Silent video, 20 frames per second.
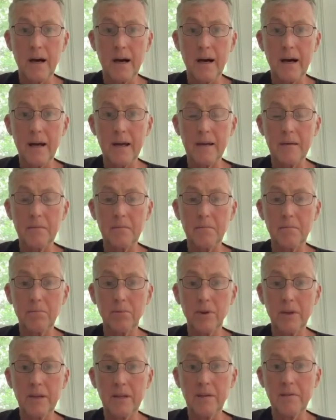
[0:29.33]
I
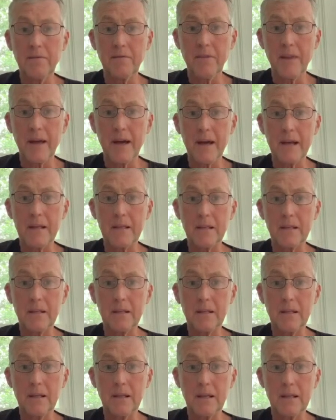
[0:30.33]
believe that
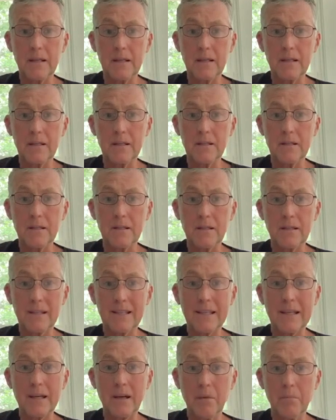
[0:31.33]
it is
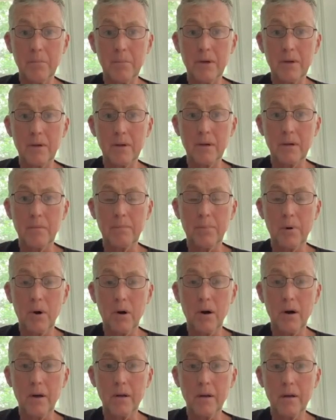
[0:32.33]
incumbent
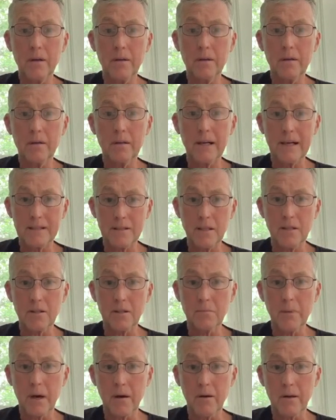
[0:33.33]
upon us
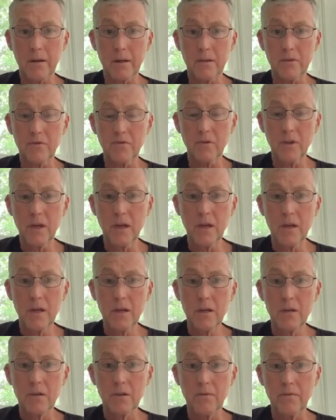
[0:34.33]
as Americans
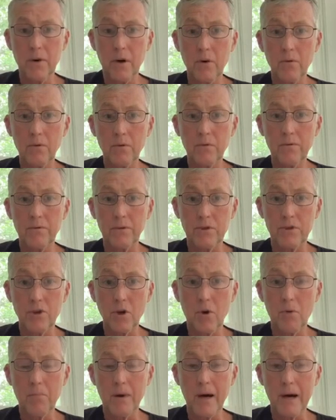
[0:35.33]
to vote for
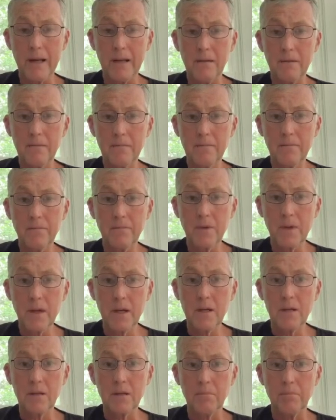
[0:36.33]
Joe Biden
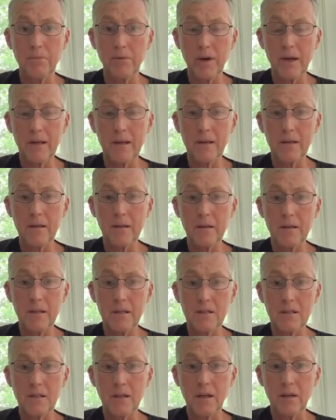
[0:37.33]
to bring
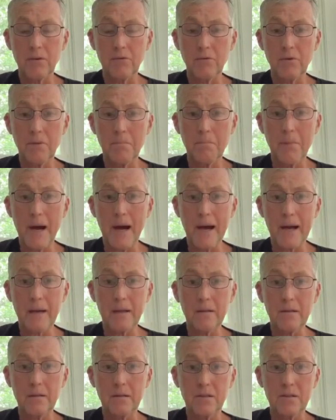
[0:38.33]
this country
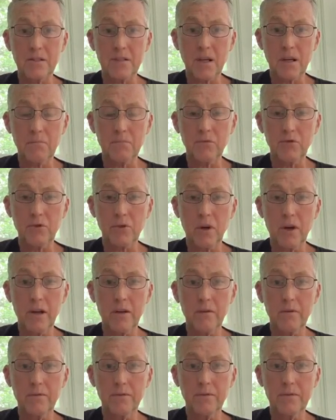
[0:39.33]
back to some
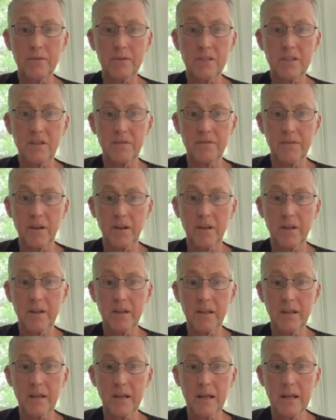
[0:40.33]
sort of
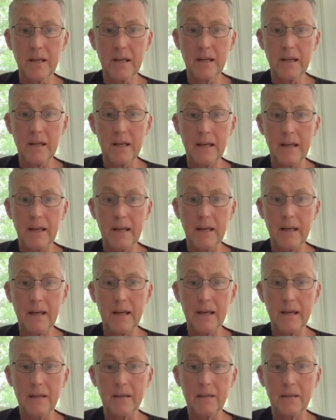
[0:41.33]
civility
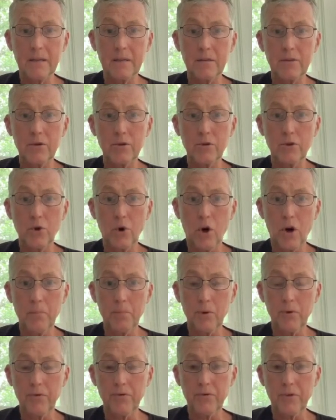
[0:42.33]
and
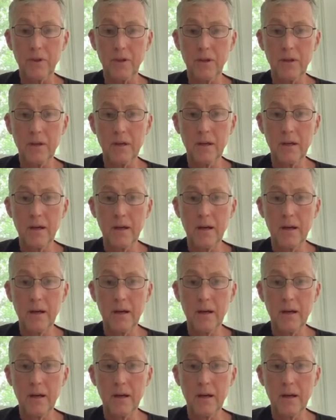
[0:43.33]
normalcy.